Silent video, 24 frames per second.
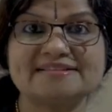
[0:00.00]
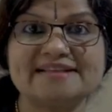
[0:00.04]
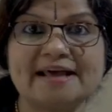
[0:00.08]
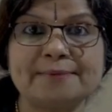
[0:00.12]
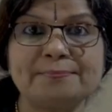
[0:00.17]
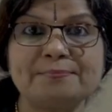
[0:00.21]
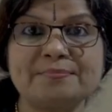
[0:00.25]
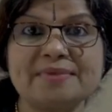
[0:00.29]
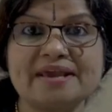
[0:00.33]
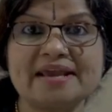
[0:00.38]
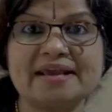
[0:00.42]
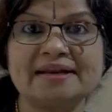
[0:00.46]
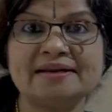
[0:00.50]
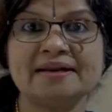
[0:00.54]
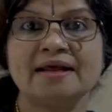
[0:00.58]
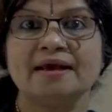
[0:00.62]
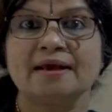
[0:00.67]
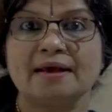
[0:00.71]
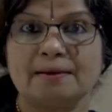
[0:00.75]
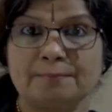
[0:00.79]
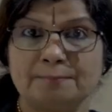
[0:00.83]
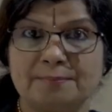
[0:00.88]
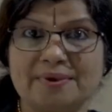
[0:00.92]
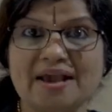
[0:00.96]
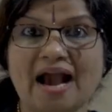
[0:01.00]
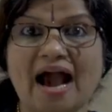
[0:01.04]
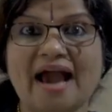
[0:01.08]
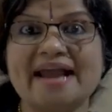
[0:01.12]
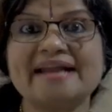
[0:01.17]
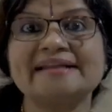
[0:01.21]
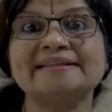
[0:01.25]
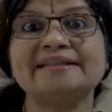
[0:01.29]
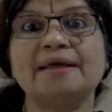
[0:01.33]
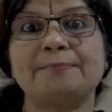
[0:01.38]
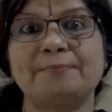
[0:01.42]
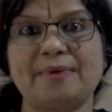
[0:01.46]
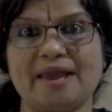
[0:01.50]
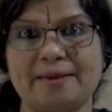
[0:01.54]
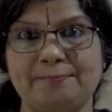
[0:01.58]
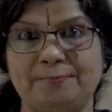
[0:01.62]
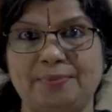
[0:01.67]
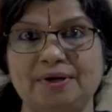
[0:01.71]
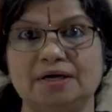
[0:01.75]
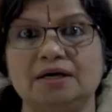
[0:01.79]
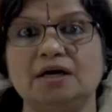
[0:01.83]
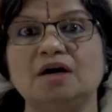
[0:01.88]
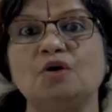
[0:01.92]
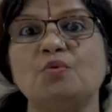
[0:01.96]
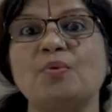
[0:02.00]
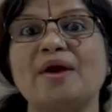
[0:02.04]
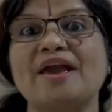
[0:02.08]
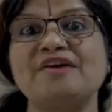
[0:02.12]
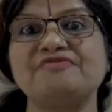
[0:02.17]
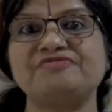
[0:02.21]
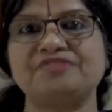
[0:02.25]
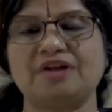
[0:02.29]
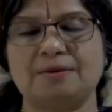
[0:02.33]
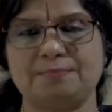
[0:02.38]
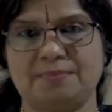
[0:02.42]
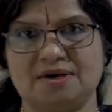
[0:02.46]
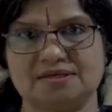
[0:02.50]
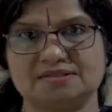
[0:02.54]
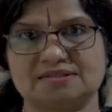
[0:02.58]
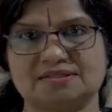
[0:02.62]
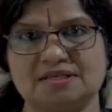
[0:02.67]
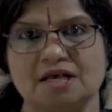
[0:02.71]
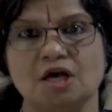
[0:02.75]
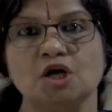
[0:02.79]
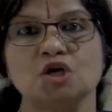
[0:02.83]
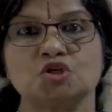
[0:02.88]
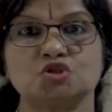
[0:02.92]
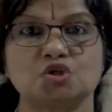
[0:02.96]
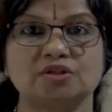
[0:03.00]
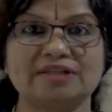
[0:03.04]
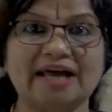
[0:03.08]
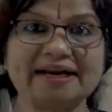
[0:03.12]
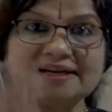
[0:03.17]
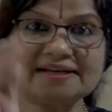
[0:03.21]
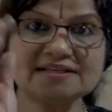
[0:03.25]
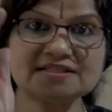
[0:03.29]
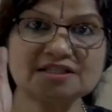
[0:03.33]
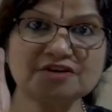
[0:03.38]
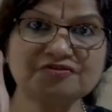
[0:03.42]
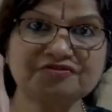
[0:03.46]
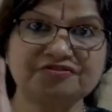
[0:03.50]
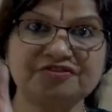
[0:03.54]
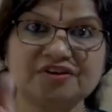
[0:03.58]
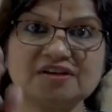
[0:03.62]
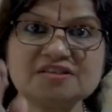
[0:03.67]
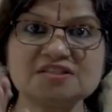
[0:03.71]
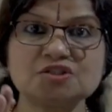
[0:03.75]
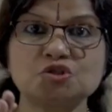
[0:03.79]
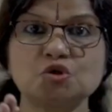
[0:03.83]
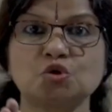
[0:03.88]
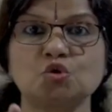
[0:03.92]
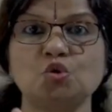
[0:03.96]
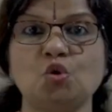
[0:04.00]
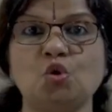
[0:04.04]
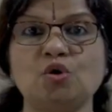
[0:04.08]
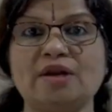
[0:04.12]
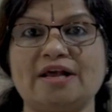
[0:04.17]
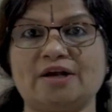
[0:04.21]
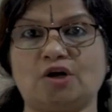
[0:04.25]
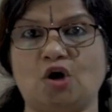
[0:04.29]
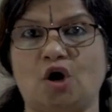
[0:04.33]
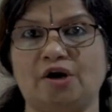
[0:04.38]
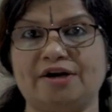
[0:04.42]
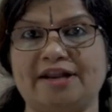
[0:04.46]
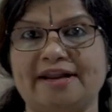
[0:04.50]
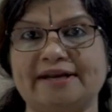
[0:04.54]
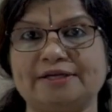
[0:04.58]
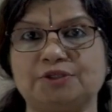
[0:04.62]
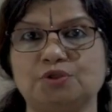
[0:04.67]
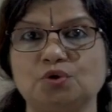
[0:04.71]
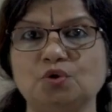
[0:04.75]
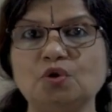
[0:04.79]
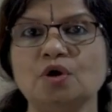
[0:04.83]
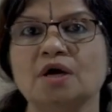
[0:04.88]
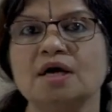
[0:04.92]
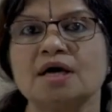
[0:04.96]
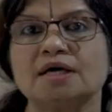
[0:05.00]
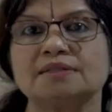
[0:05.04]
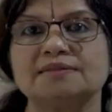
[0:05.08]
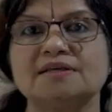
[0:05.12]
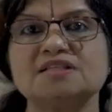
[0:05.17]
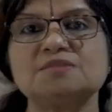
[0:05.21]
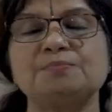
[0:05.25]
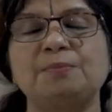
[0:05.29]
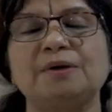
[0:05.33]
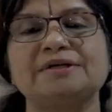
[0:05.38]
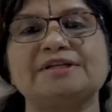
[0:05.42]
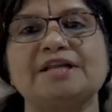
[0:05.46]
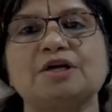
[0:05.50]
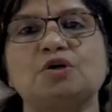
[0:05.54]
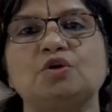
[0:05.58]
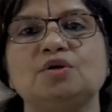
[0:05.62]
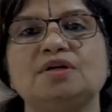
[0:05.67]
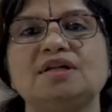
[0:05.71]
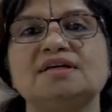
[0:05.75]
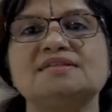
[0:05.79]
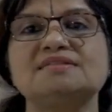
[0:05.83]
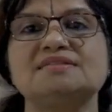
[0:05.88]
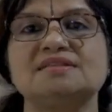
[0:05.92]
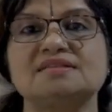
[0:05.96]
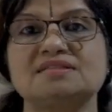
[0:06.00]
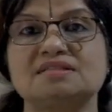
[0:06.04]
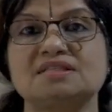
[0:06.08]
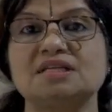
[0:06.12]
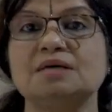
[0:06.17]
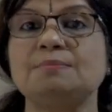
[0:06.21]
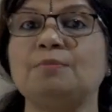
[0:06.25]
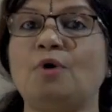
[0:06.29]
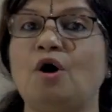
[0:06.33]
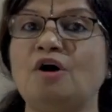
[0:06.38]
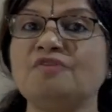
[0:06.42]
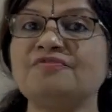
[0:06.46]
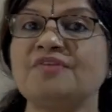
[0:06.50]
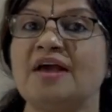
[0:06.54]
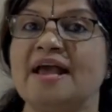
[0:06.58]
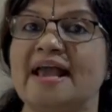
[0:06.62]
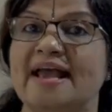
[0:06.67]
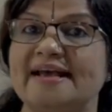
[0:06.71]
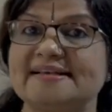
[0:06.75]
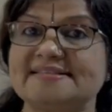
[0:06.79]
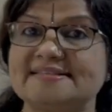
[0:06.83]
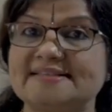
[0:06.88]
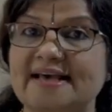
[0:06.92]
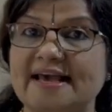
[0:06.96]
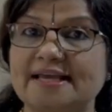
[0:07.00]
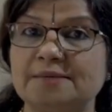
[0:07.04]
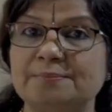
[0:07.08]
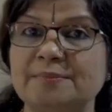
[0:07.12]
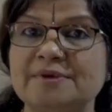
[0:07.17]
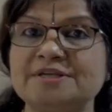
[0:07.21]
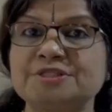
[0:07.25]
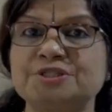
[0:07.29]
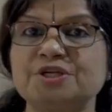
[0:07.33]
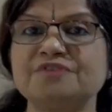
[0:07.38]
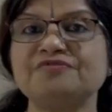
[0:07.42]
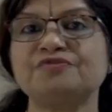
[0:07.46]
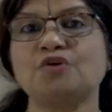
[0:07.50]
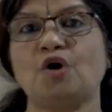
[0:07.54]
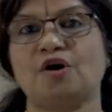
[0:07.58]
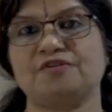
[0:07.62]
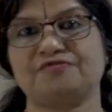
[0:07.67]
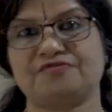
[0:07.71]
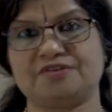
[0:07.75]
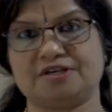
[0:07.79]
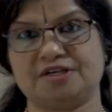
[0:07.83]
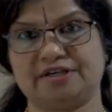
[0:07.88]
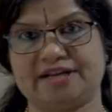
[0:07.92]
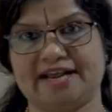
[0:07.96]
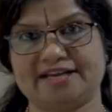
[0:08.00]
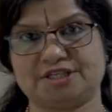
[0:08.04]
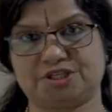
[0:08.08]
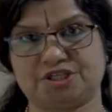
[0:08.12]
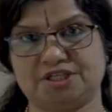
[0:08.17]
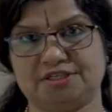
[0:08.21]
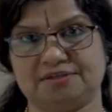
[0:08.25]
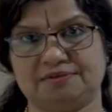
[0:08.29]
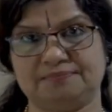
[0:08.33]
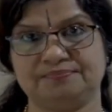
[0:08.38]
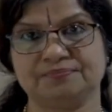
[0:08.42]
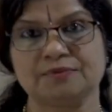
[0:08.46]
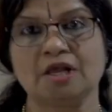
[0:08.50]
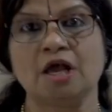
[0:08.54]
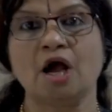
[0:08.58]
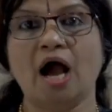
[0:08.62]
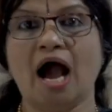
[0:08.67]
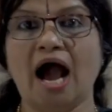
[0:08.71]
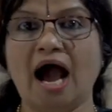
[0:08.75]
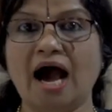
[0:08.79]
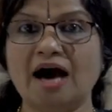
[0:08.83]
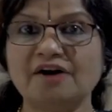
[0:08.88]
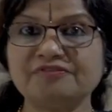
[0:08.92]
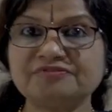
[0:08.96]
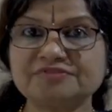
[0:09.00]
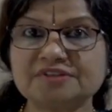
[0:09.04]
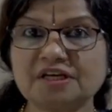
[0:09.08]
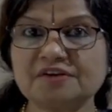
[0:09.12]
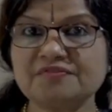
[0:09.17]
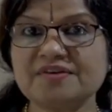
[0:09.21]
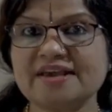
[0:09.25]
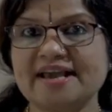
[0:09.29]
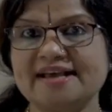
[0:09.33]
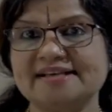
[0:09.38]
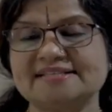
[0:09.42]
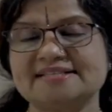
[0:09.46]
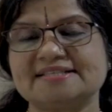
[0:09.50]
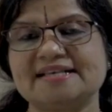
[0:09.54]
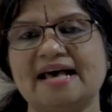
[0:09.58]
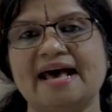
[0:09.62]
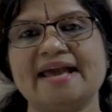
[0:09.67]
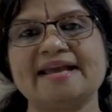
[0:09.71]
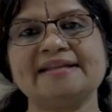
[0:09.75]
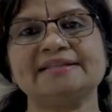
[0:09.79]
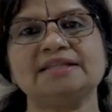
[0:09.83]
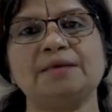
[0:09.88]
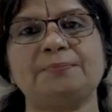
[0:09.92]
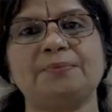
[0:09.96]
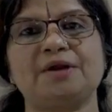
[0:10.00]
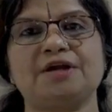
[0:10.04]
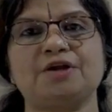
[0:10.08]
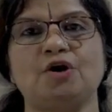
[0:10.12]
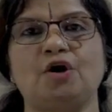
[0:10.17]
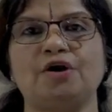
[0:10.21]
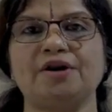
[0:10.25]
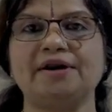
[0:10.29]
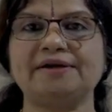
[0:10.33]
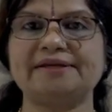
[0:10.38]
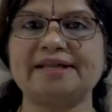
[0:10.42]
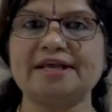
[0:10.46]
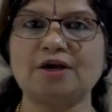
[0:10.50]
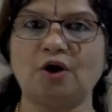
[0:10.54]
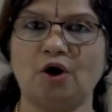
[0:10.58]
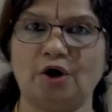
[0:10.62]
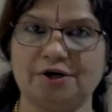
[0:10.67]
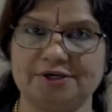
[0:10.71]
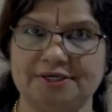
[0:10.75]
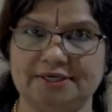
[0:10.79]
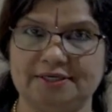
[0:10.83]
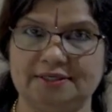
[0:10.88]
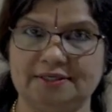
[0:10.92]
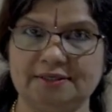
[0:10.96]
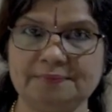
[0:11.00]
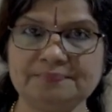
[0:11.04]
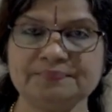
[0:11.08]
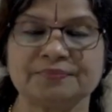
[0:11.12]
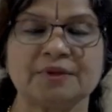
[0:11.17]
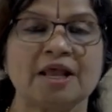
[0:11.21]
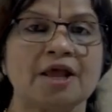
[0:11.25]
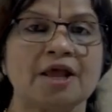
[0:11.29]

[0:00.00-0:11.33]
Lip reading: does that mean? Behind the paper, away from us. So that is the first rule according to this particular system of assignment of configuration. After we assign the priority order,